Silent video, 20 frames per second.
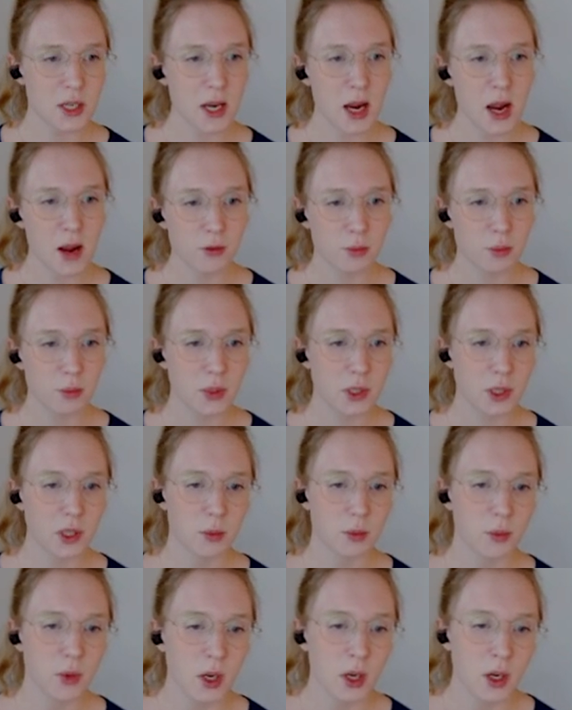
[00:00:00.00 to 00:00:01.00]
haven't
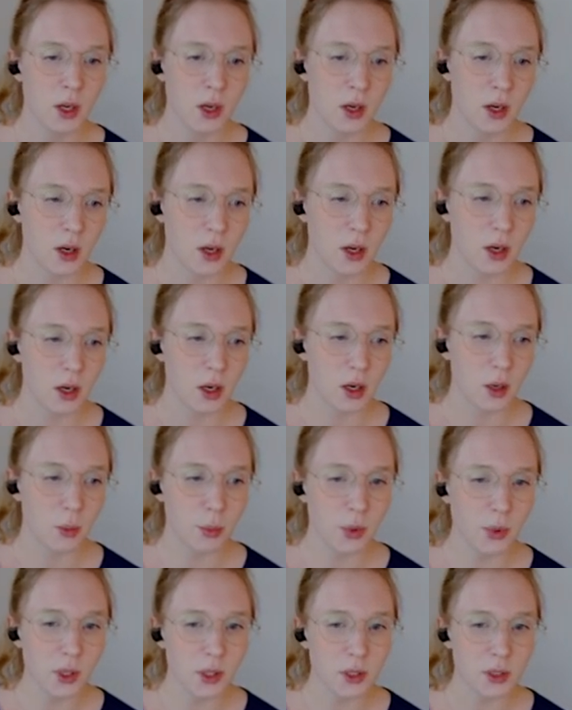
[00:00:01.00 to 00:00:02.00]
been uh,
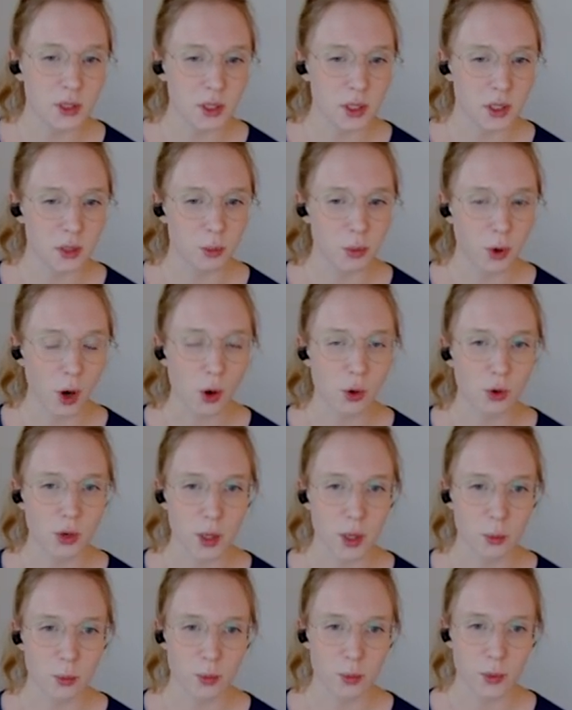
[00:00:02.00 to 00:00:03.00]
built and
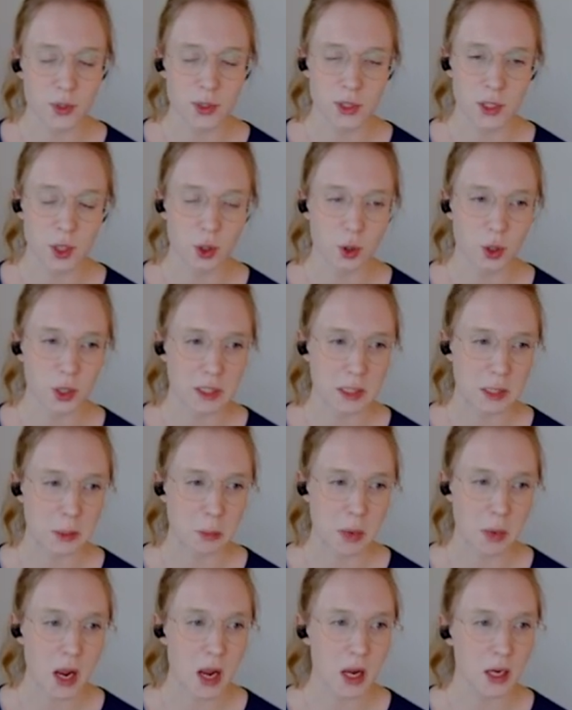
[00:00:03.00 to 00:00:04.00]
programmed with security in
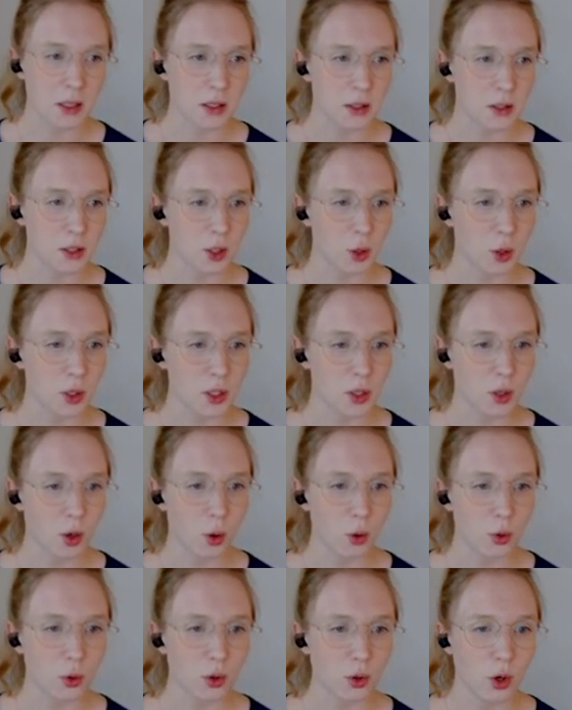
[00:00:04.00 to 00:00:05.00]
mind. So it's
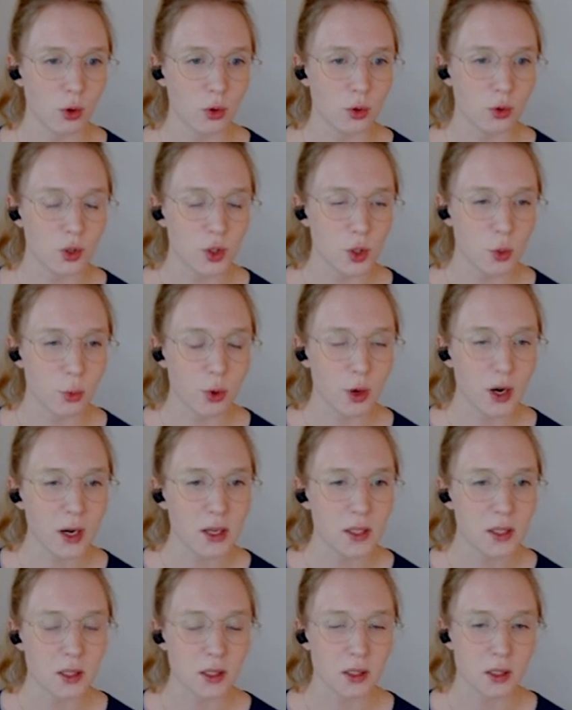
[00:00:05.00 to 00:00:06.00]
no no
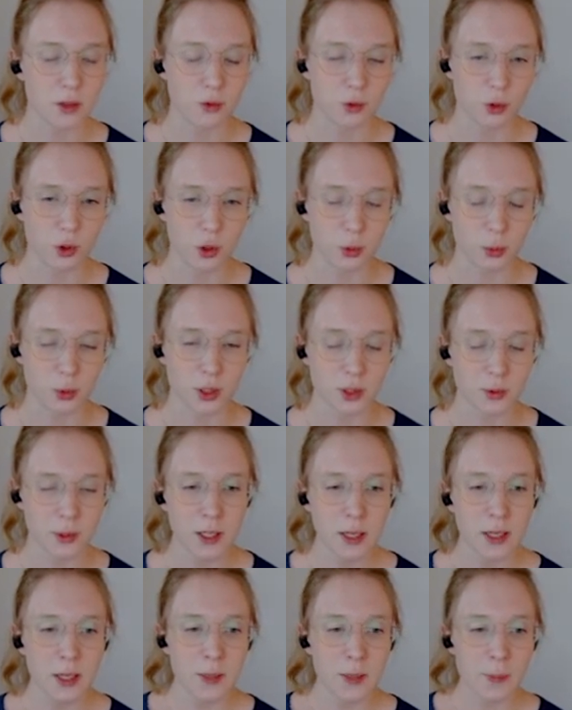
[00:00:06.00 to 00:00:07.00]
surprise that they're vulnerable.
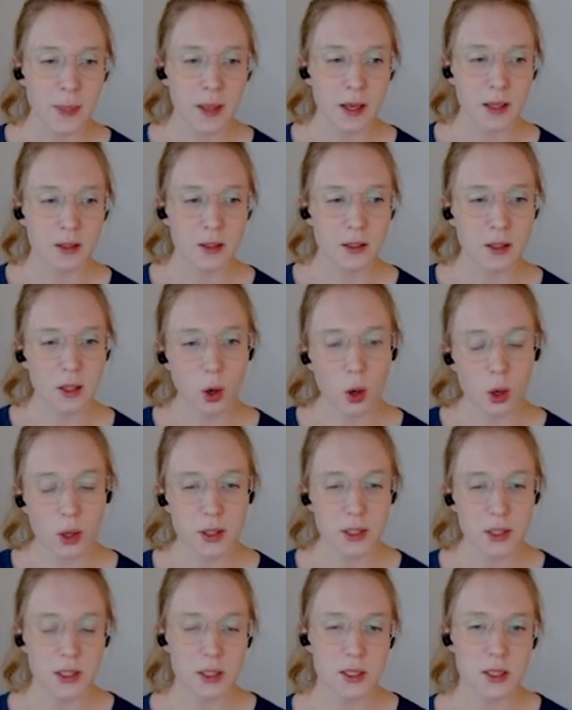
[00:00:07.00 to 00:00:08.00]
And all
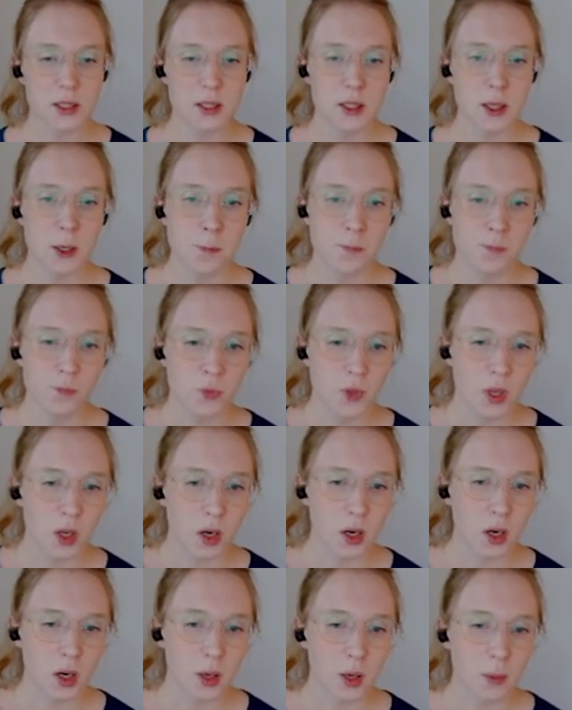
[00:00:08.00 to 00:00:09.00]
these
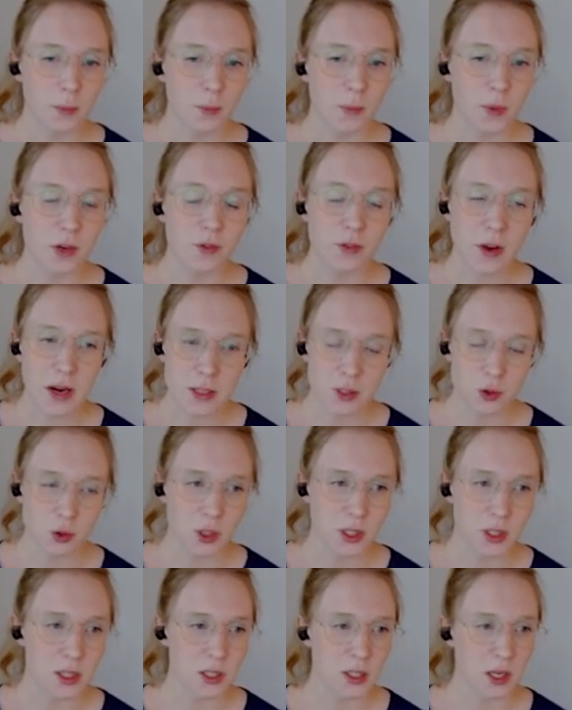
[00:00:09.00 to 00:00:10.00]
um,
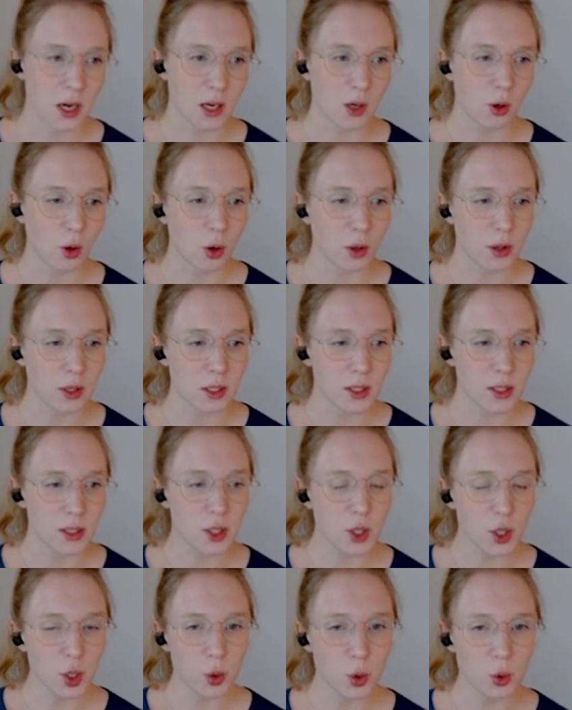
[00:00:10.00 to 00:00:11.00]
advisories and all these
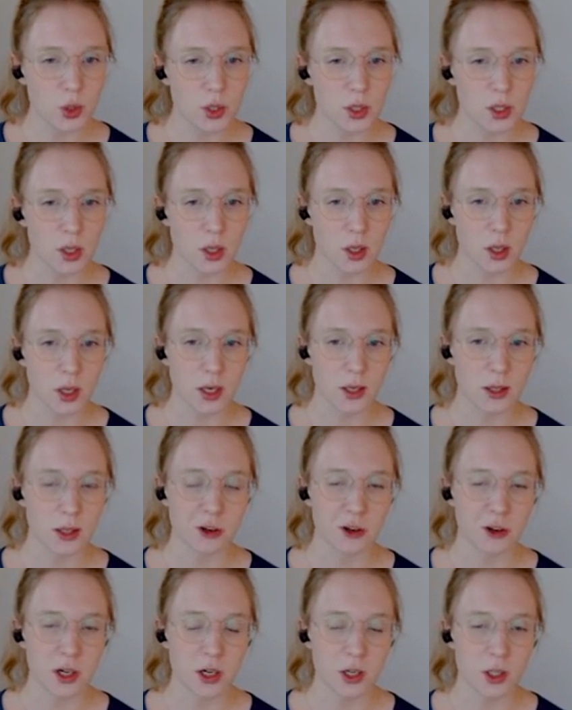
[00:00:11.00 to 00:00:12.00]
news that
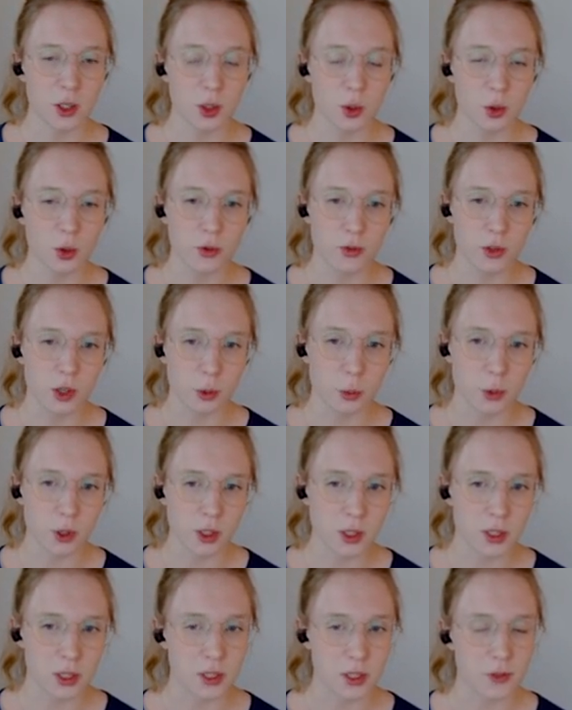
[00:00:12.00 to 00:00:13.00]
there are new
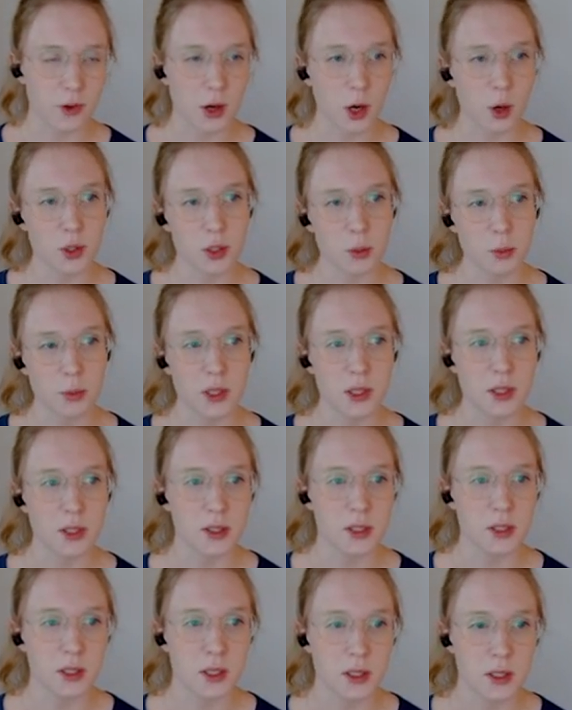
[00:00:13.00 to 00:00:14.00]
vulnerabilities found in
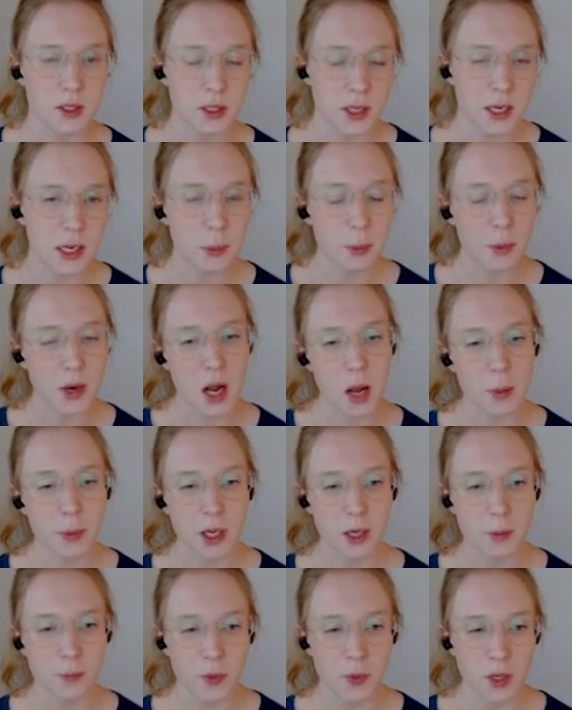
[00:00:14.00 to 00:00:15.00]
PLCs keep coming,